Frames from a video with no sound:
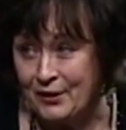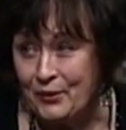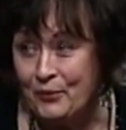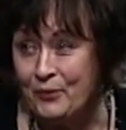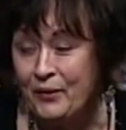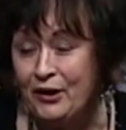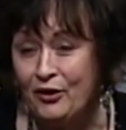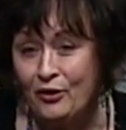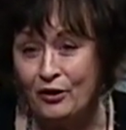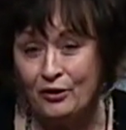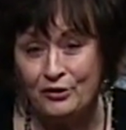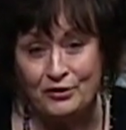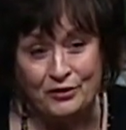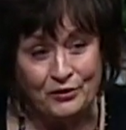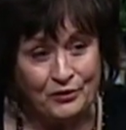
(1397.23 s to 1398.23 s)
We are
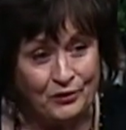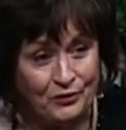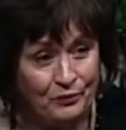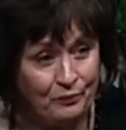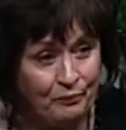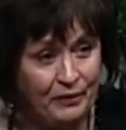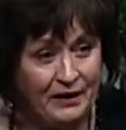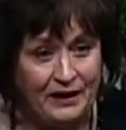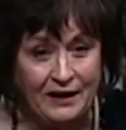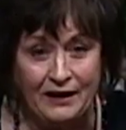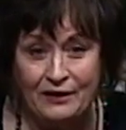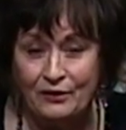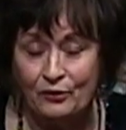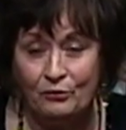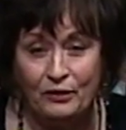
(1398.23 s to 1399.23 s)
to be
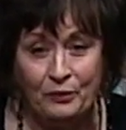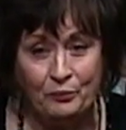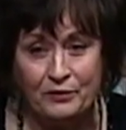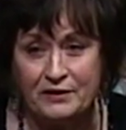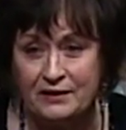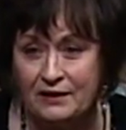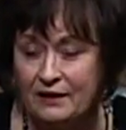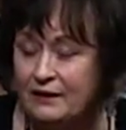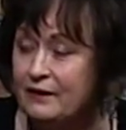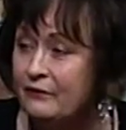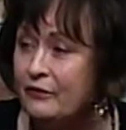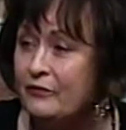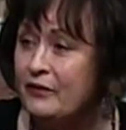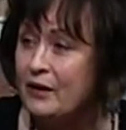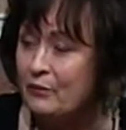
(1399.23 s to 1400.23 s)
the representative
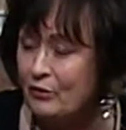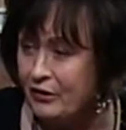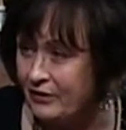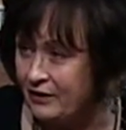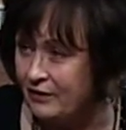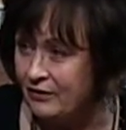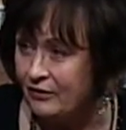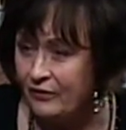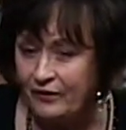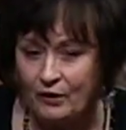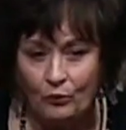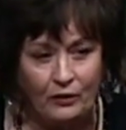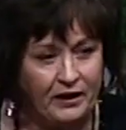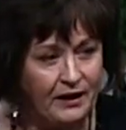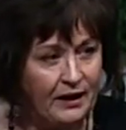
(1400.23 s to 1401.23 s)
of Him on the earth, and
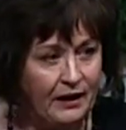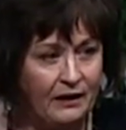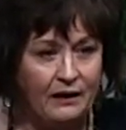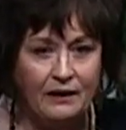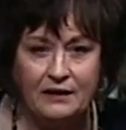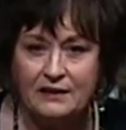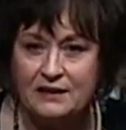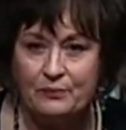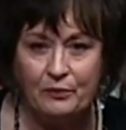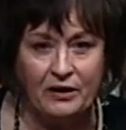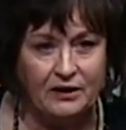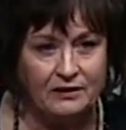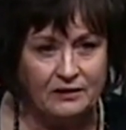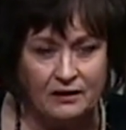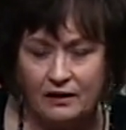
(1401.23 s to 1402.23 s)
we cannot
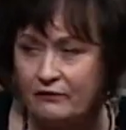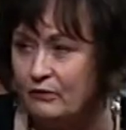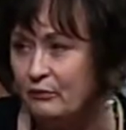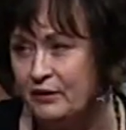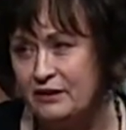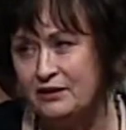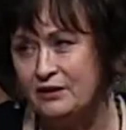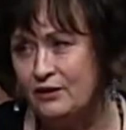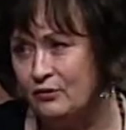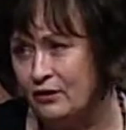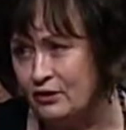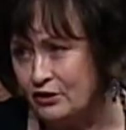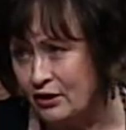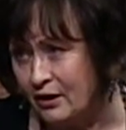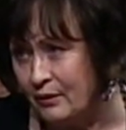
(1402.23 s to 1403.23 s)
expect government to do our
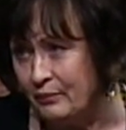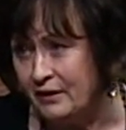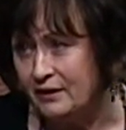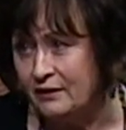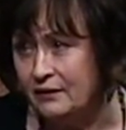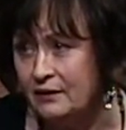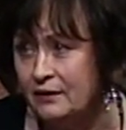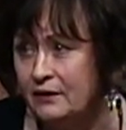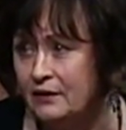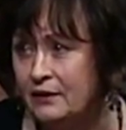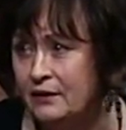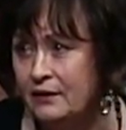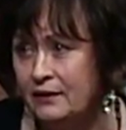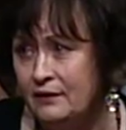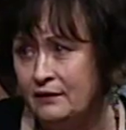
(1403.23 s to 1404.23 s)
job.
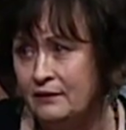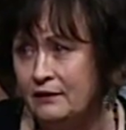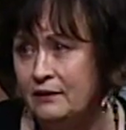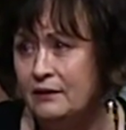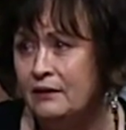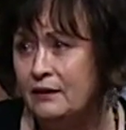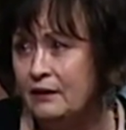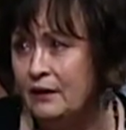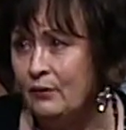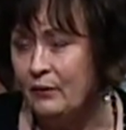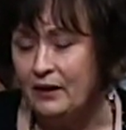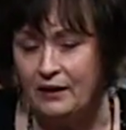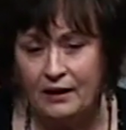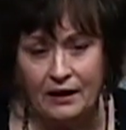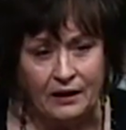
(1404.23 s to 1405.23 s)
Mm-hmm. That's true. And we
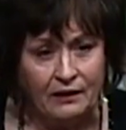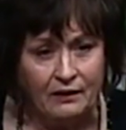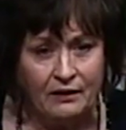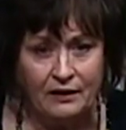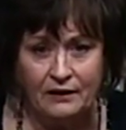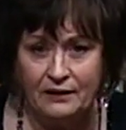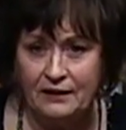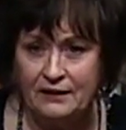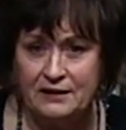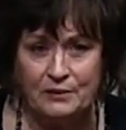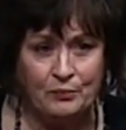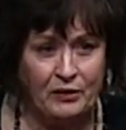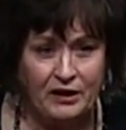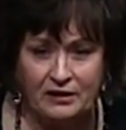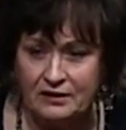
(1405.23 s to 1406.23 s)
cannot
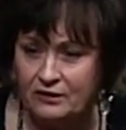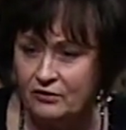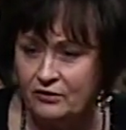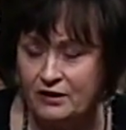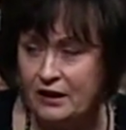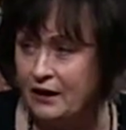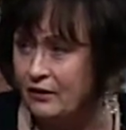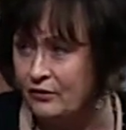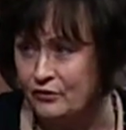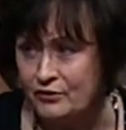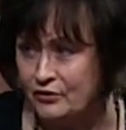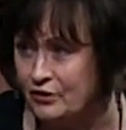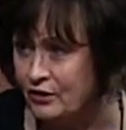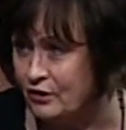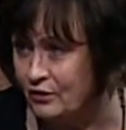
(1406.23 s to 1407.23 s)
expect entertainers
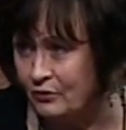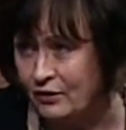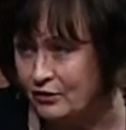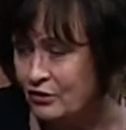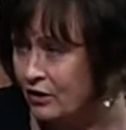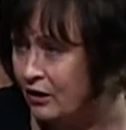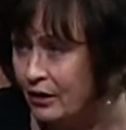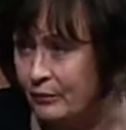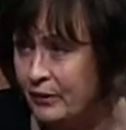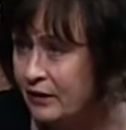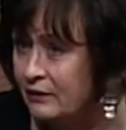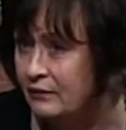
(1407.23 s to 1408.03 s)
to do our job,